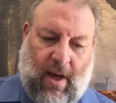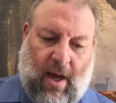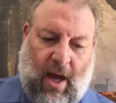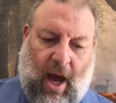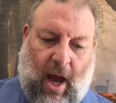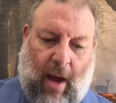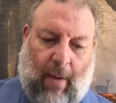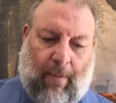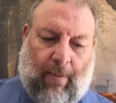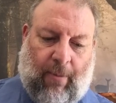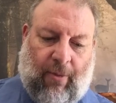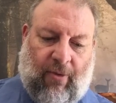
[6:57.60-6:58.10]

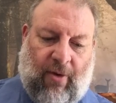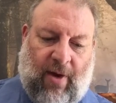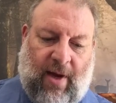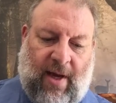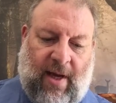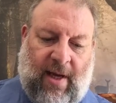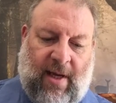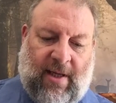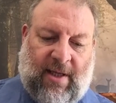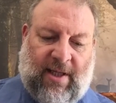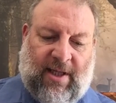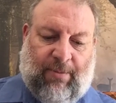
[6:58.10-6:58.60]
A
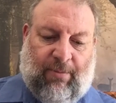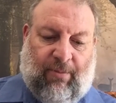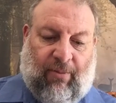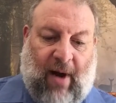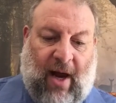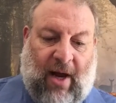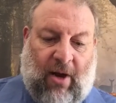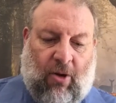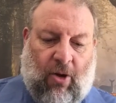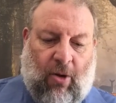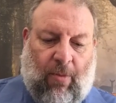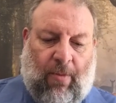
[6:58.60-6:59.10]
breeze
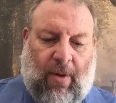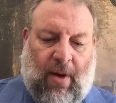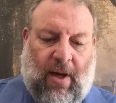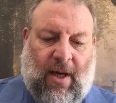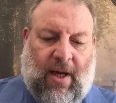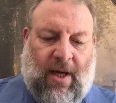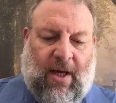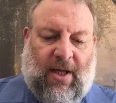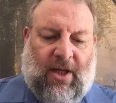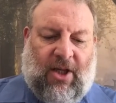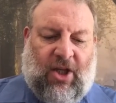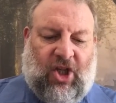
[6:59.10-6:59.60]
sprang up,
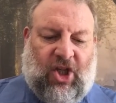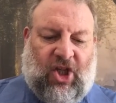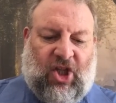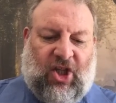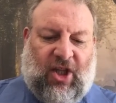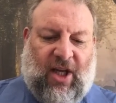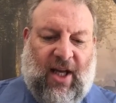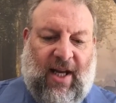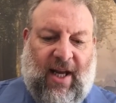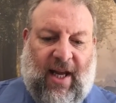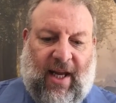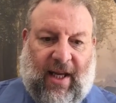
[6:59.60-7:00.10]

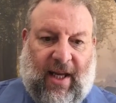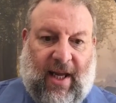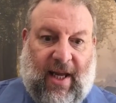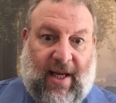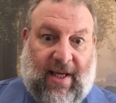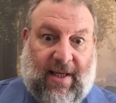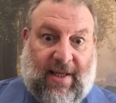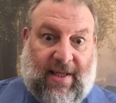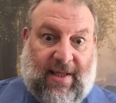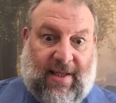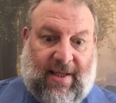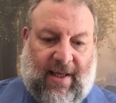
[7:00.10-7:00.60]
chilling
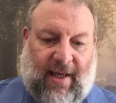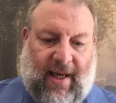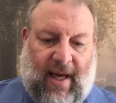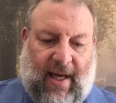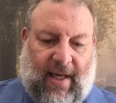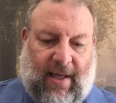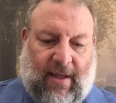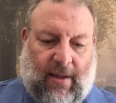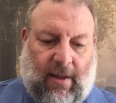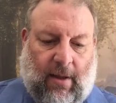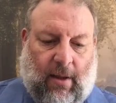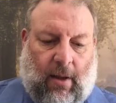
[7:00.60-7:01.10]
his
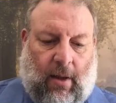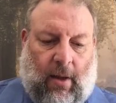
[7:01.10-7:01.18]
skin.